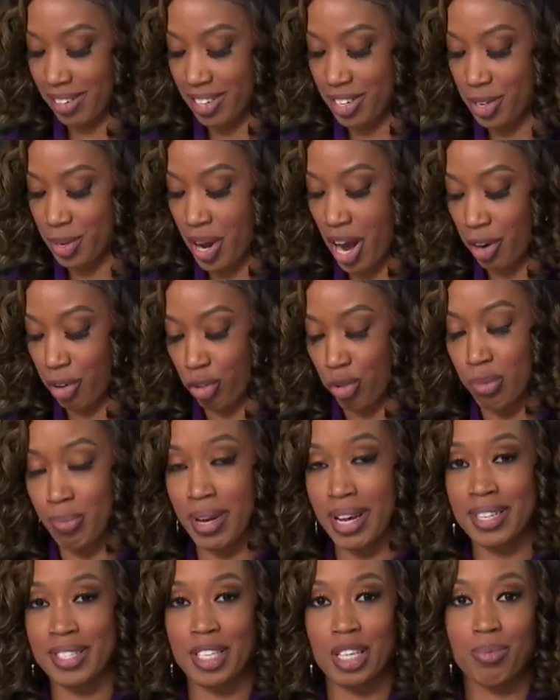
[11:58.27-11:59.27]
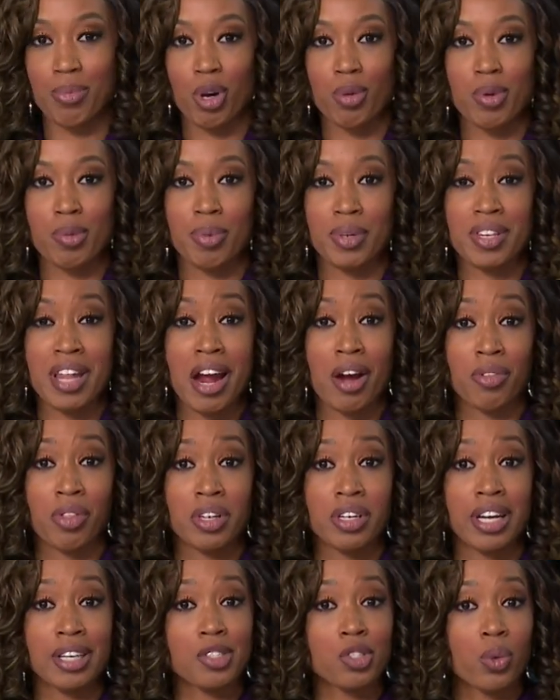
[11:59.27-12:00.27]
to Congressman Banks in a moment, but now the
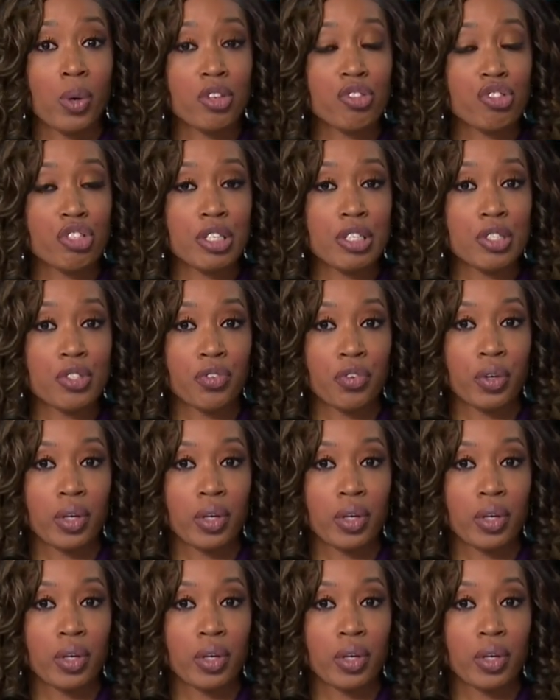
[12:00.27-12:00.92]
next question is for